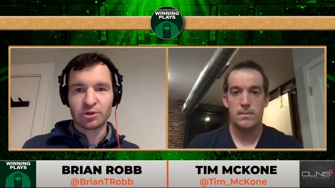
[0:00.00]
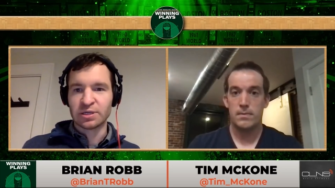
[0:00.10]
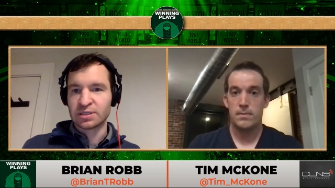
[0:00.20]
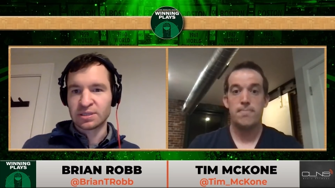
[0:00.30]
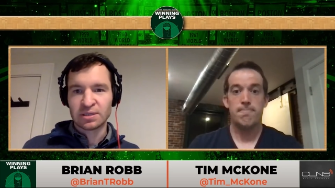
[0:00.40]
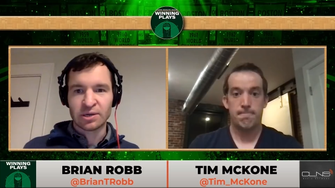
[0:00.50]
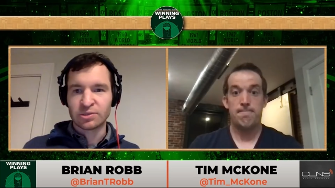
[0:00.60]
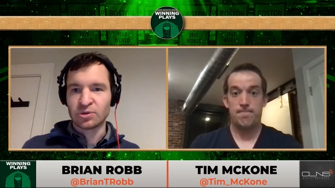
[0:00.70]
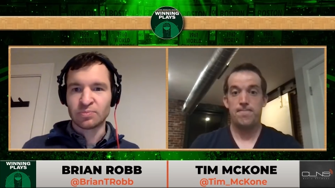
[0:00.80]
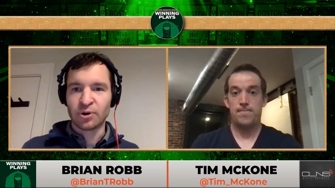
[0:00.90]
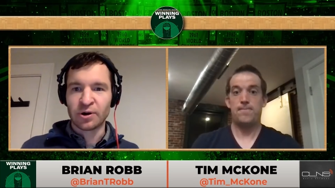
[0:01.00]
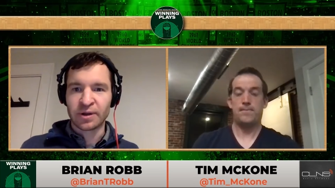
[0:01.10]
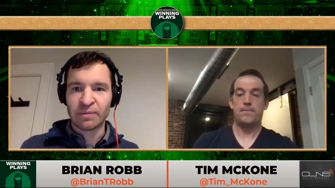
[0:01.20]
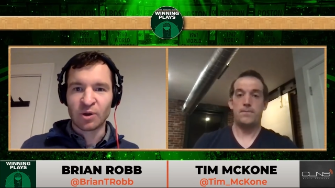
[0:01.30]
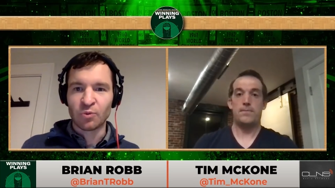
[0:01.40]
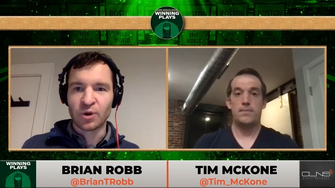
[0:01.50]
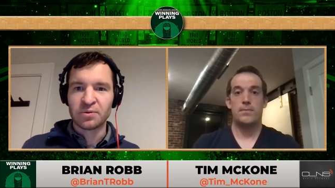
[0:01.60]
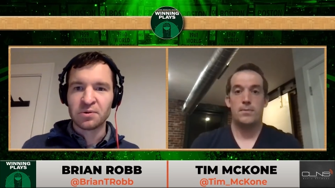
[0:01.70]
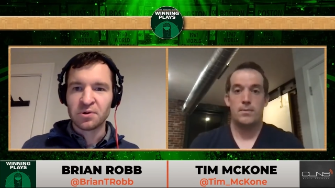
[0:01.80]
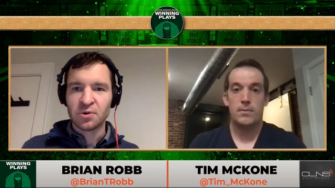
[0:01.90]
Speaker 1: or just a certain part of the game, like
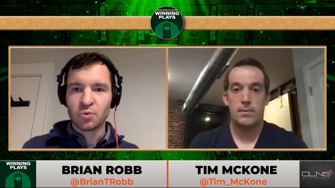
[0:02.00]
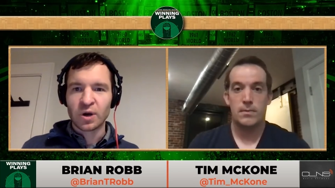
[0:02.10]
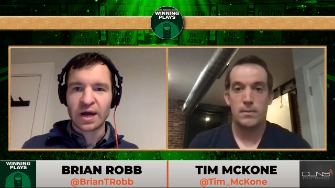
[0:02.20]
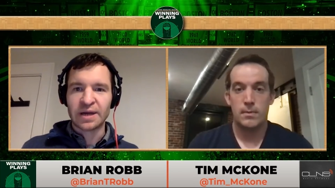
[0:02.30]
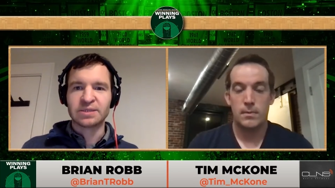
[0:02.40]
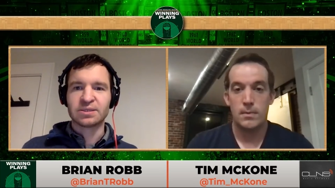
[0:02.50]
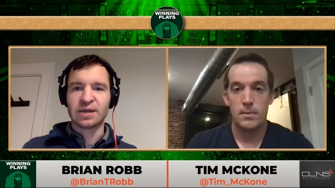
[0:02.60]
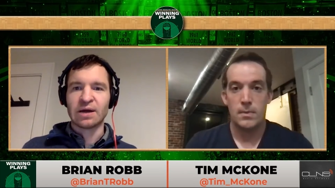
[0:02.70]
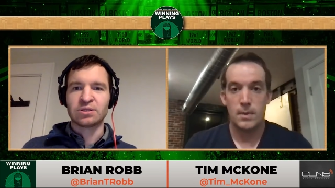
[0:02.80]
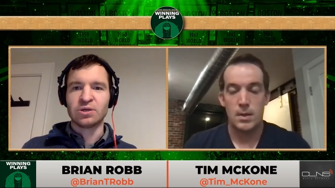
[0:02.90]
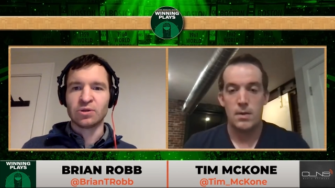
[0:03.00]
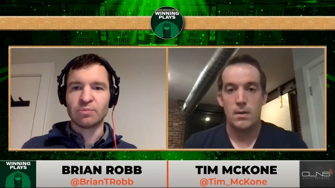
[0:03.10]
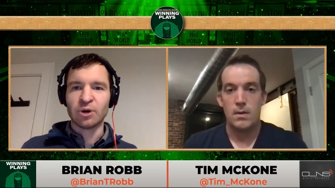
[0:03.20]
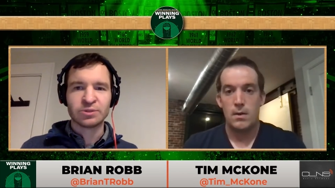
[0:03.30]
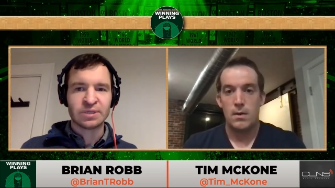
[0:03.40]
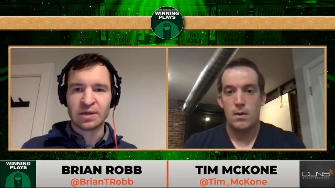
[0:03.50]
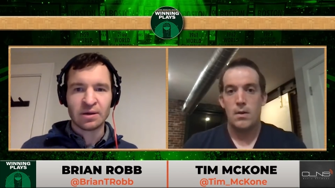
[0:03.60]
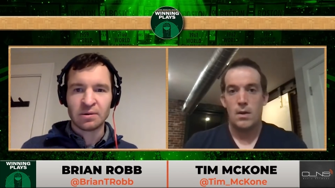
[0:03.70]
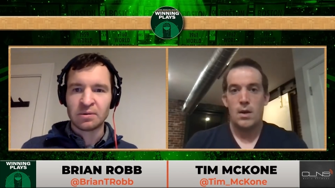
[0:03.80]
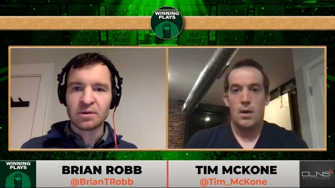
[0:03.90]
what what kind of stood out to you the most
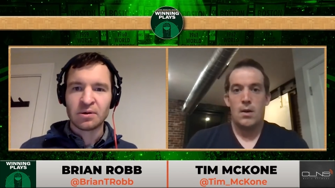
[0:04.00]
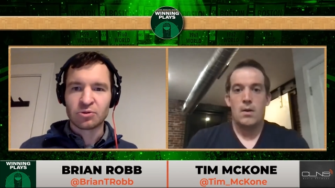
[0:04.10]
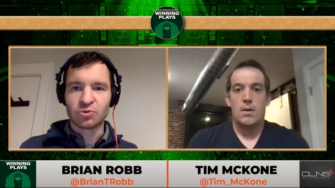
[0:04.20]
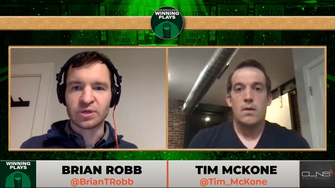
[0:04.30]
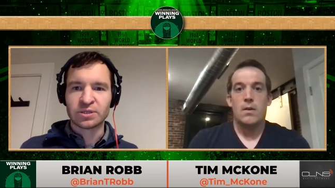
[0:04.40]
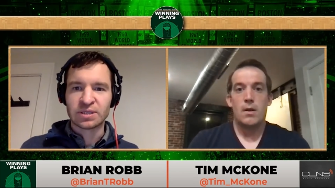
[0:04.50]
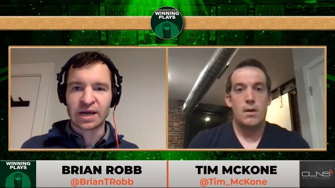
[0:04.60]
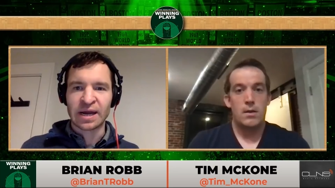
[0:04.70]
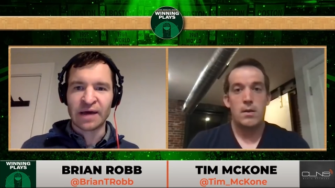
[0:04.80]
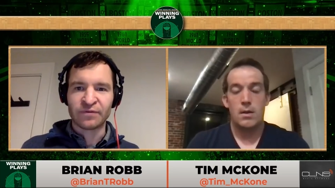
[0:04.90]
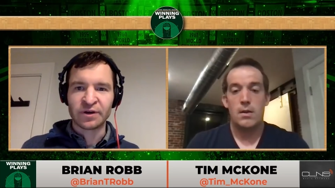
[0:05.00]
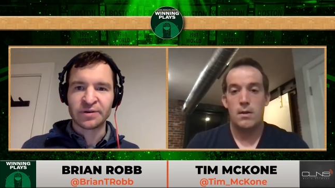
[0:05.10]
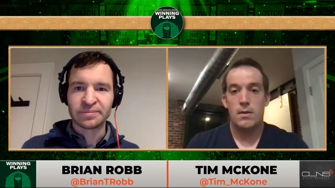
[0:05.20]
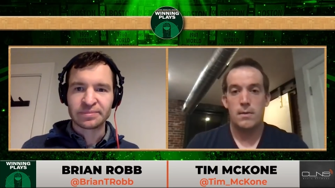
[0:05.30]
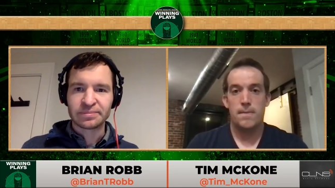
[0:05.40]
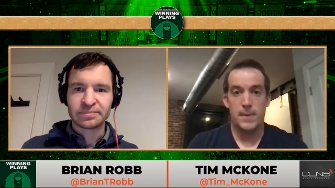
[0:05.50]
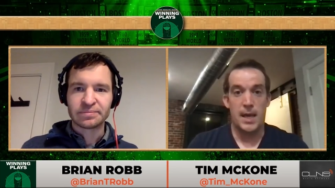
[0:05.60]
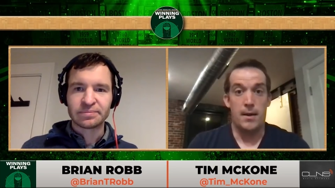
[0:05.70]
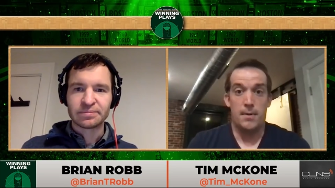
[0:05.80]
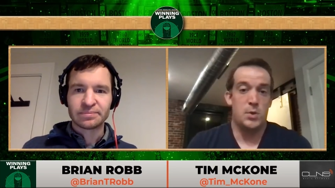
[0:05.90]
through this second half here?
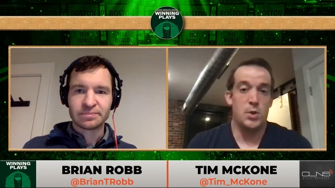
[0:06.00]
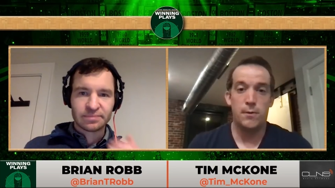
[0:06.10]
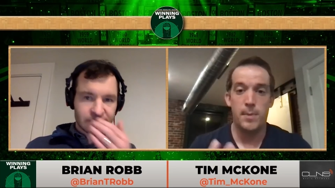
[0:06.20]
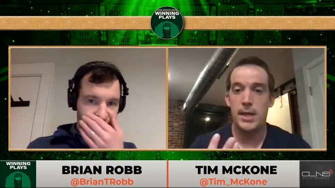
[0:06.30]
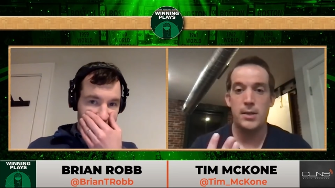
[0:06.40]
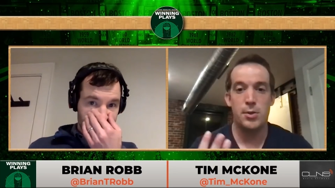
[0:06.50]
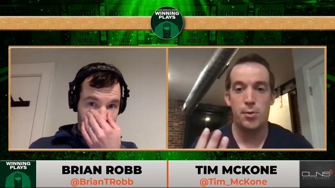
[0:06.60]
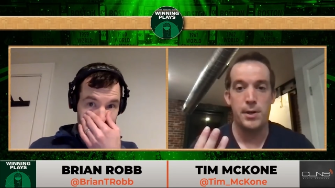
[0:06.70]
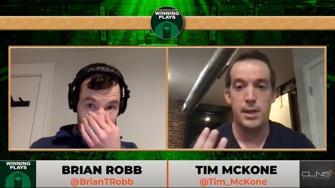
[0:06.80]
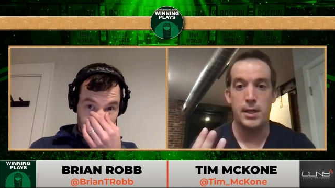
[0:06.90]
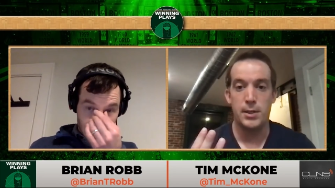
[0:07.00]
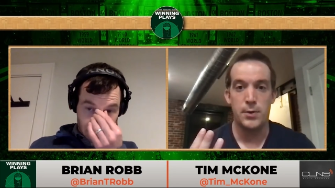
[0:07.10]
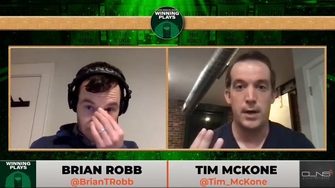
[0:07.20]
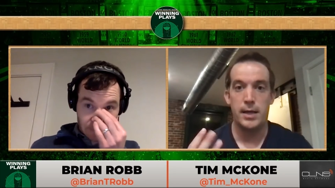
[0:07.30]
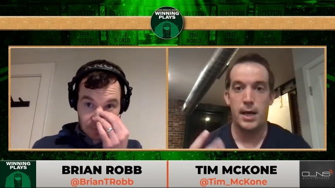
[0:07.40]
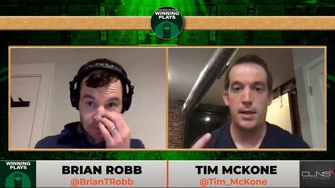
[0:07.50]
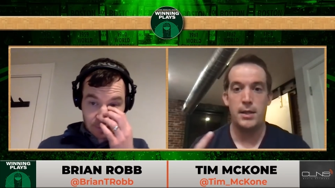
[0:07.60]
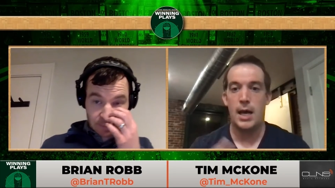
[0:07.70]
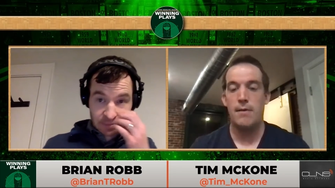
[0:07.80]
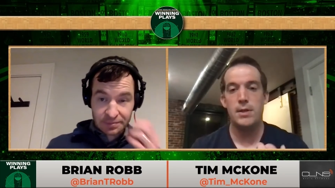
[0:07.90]
Speaker 2: Yeah. So for me, it's three things, right? I think
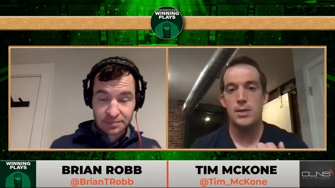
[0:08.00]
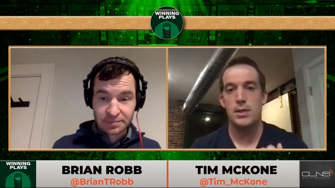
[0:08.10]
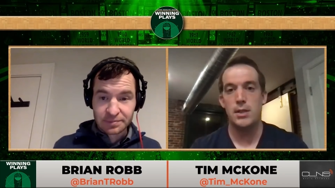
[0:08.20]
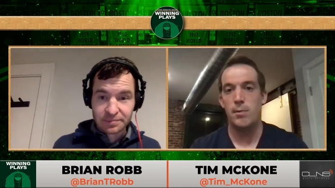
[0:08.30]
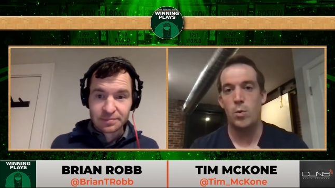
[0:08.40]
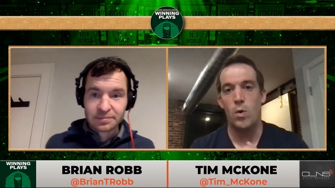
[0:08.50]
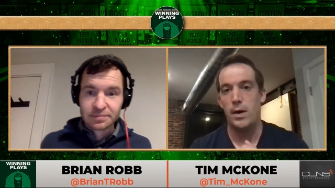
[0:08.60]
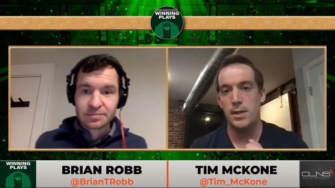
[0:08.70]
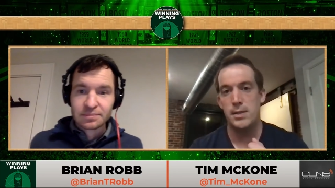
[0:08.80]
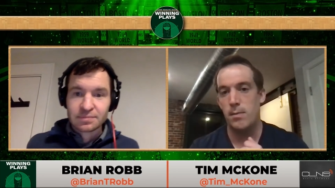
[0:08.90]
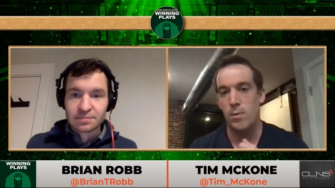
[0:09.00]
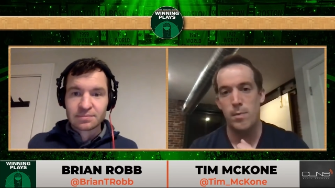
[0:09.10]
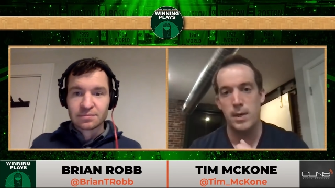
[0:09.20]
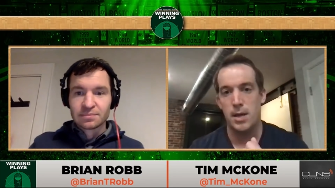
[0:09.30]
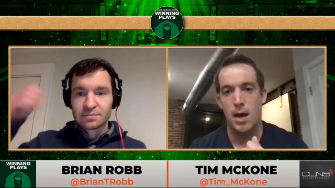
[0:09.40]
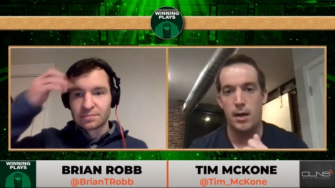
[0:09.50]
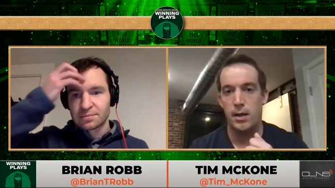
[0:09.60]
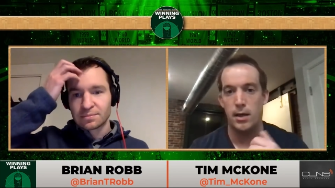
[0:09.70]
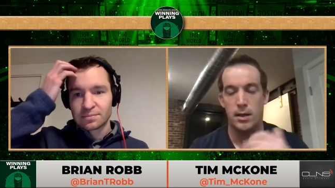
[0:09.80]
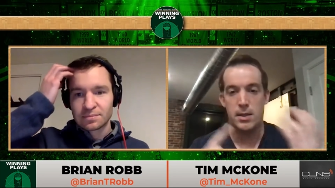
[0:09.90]
obviously number one, it's something we've been talking
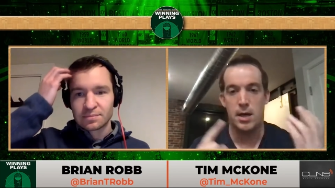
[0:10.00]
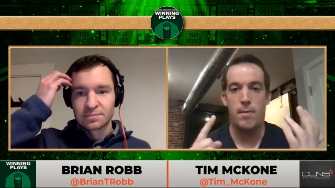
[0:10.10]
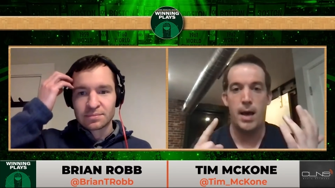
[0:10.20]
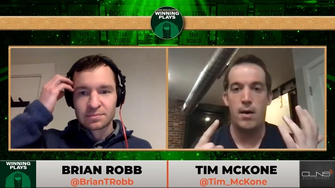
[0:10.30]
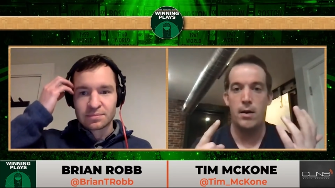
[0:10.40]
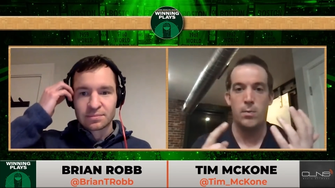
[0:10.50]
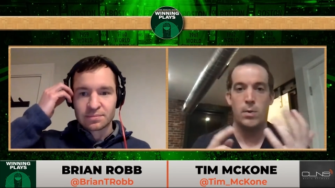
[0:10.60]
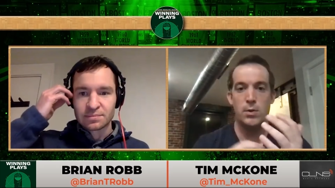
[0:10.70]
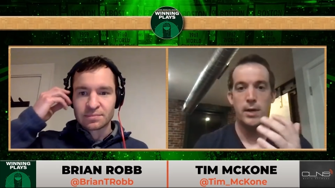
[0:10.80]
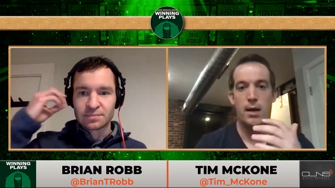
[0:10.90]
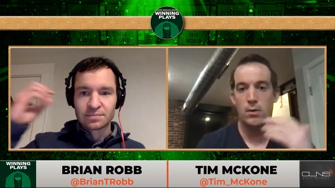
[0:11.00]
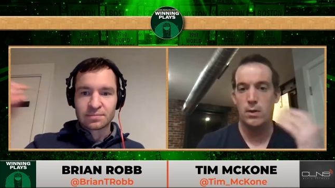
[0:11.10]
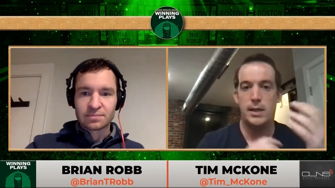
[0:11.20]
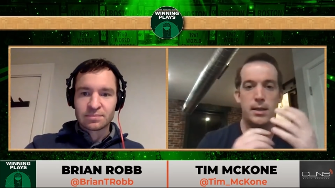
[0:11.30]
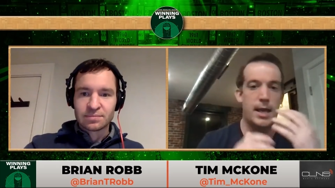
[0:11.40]
a ton about. And when you kind of look at the